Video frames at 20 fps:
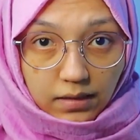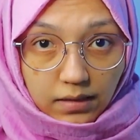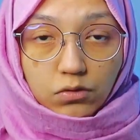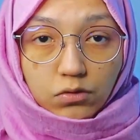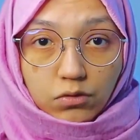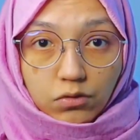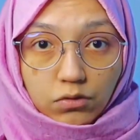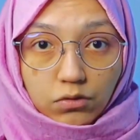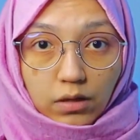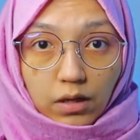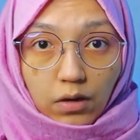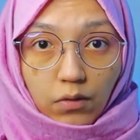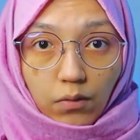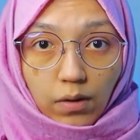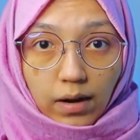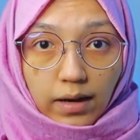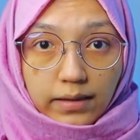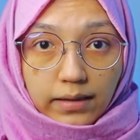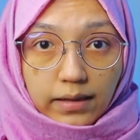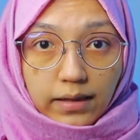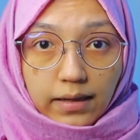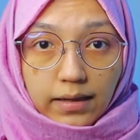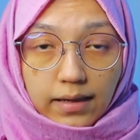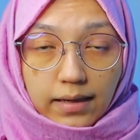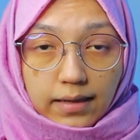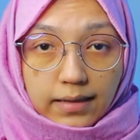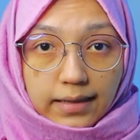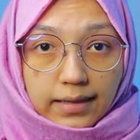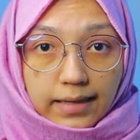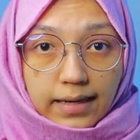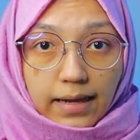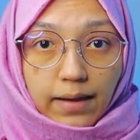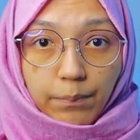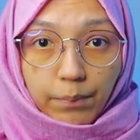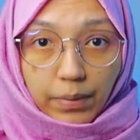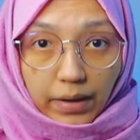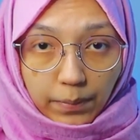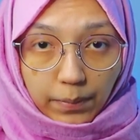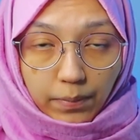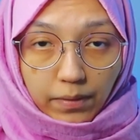You can write it in a
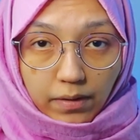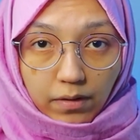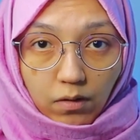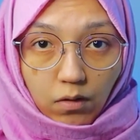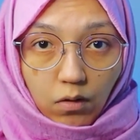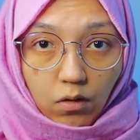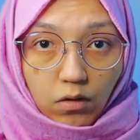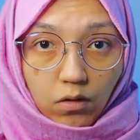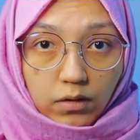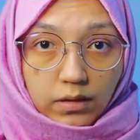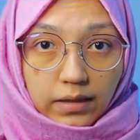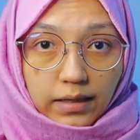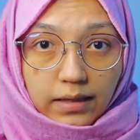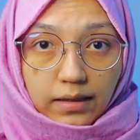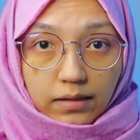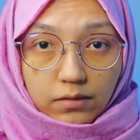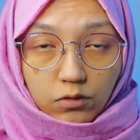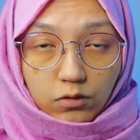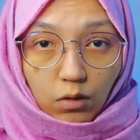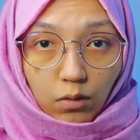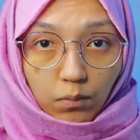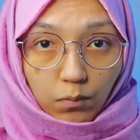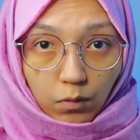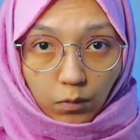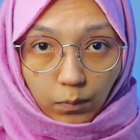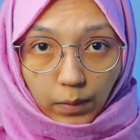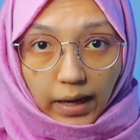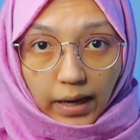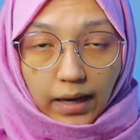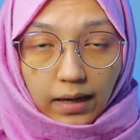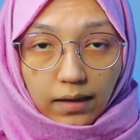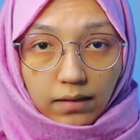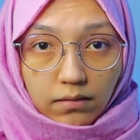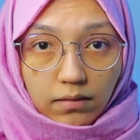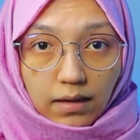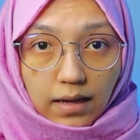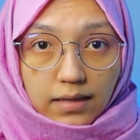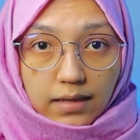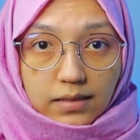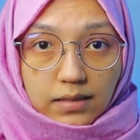paper or in your mobile
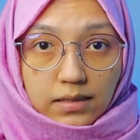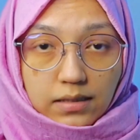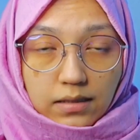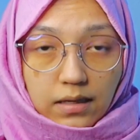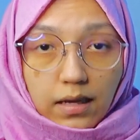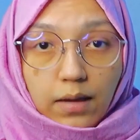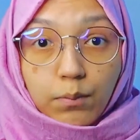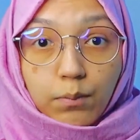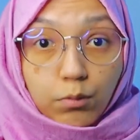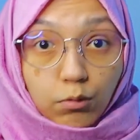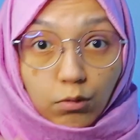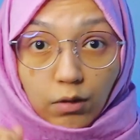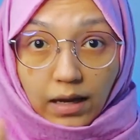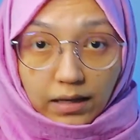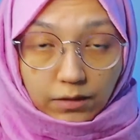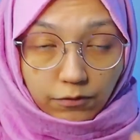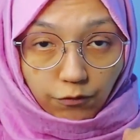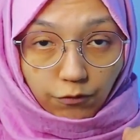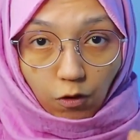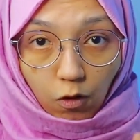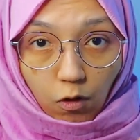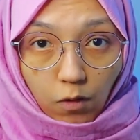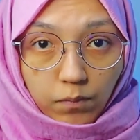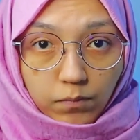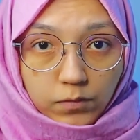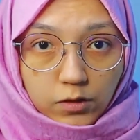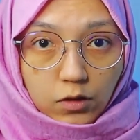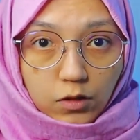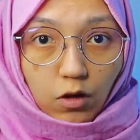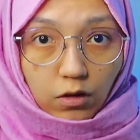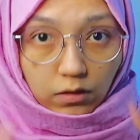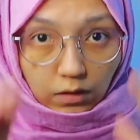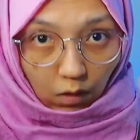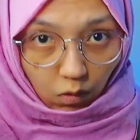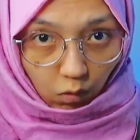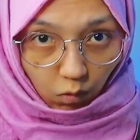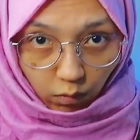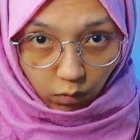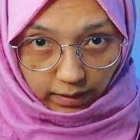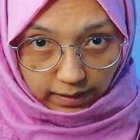as a bullet form, not the
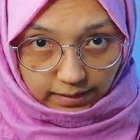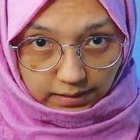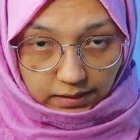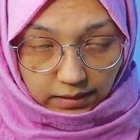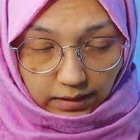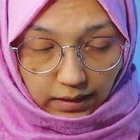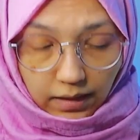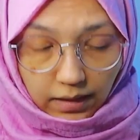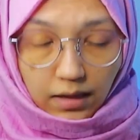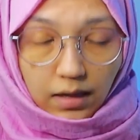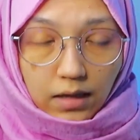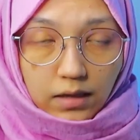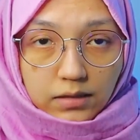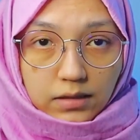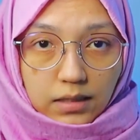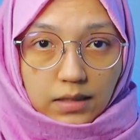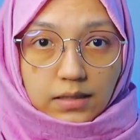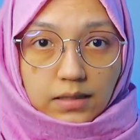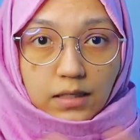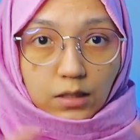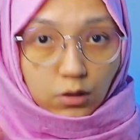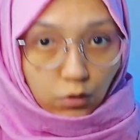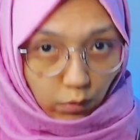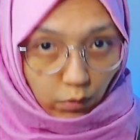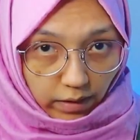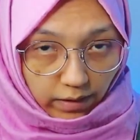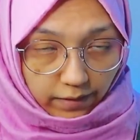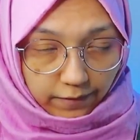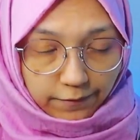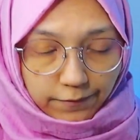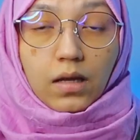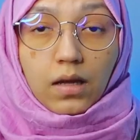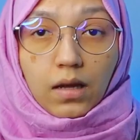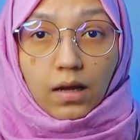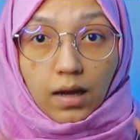whole essay, just a draft.